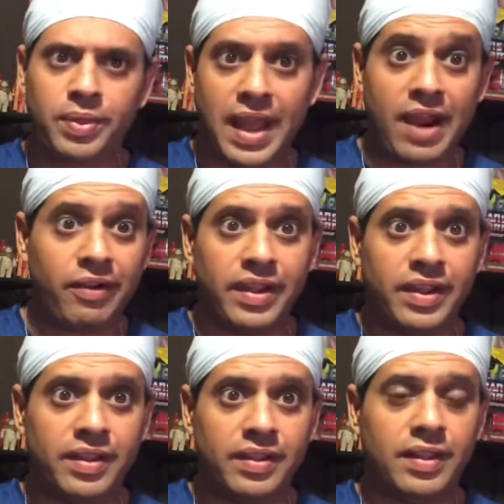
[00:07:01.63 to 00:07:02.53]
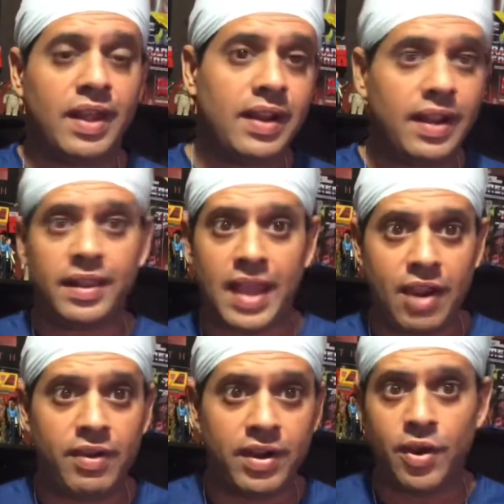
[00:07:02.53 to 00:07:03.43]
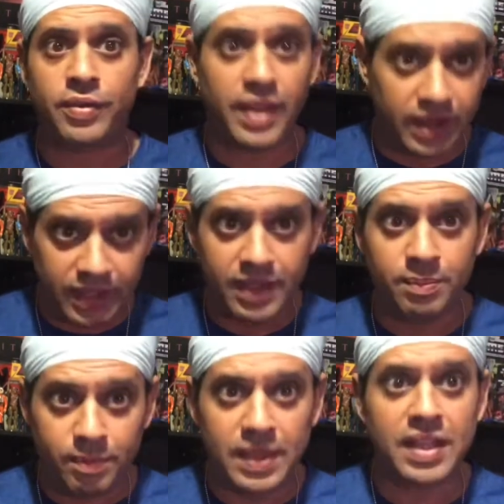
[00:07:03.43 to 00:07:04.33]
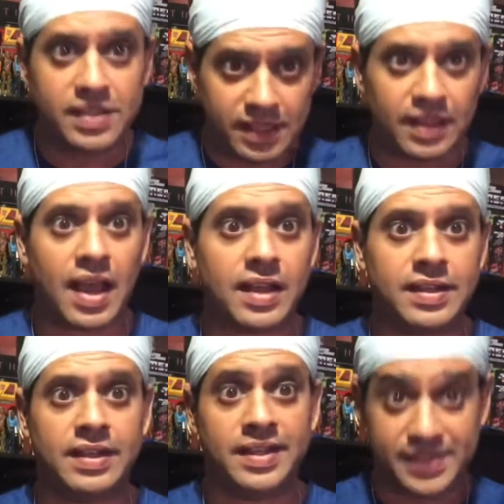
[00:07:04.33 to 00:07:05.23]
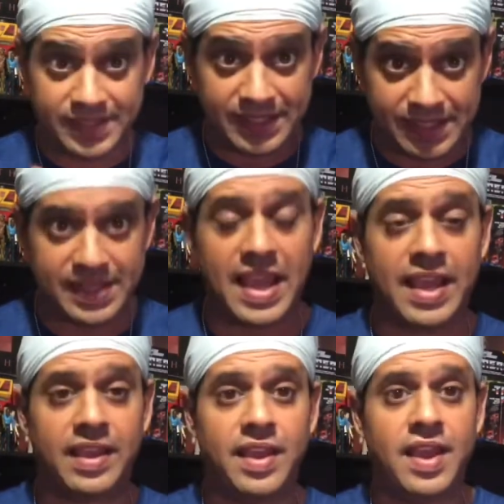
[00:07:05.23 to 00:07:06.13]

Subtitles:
Larry. Let Larry know that he means a lot to us today.